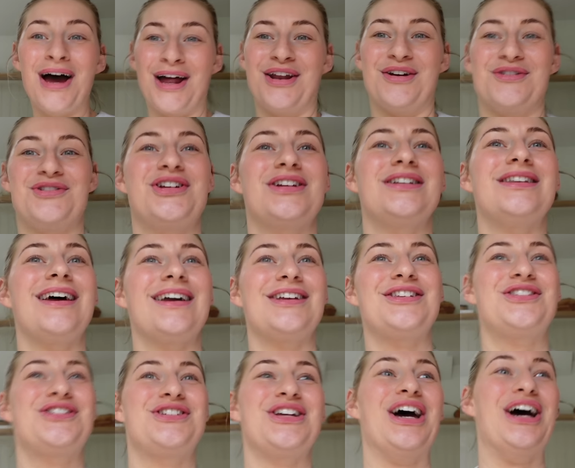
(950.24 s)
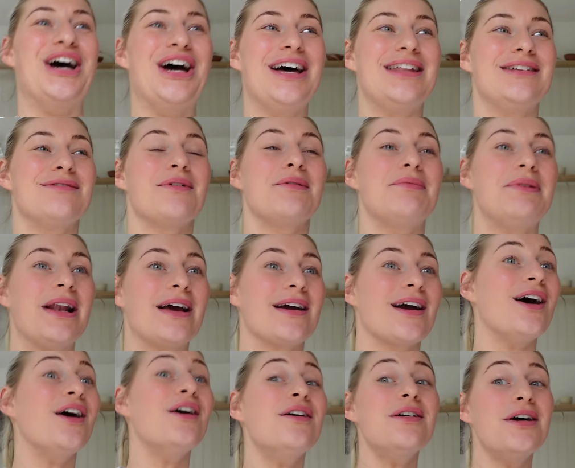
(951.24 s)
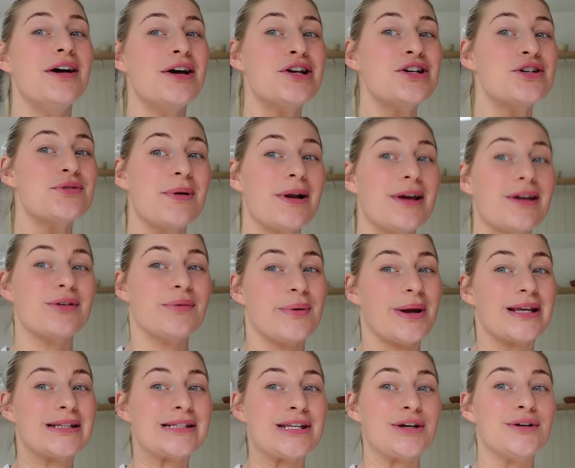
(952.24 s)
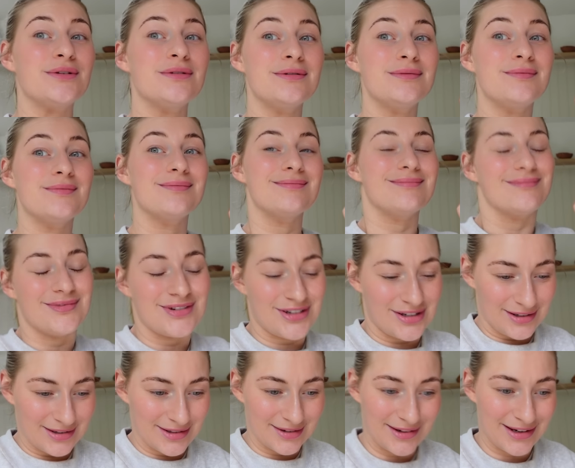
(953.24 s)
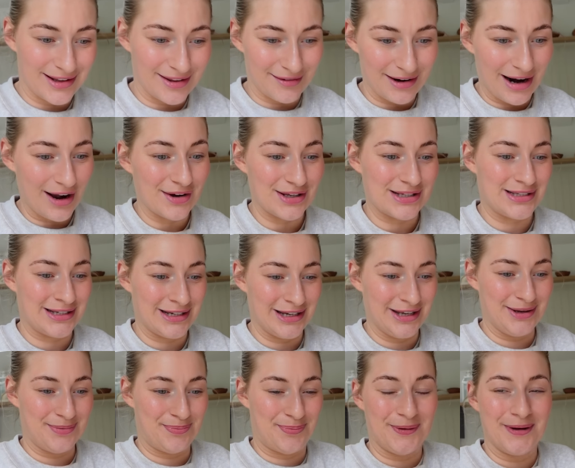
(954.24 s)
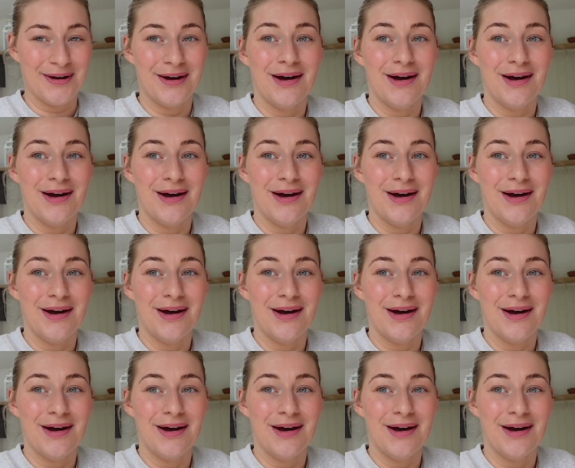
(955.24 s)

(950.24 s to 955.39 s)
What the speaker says: I know, she'll like stir and then we'll be like, oh, she's probably gonna wake soon. She'll do another hour sleep.